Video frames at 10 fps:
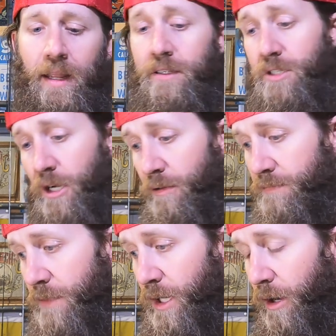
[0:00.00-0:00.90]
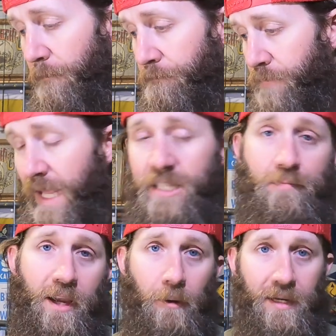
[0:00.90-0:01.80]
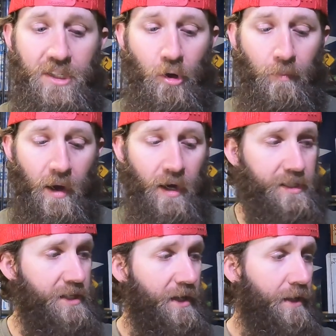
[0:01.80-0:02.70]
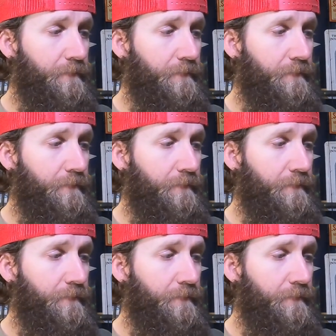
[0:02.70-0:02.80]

And so, you know, that's me on my soapbox.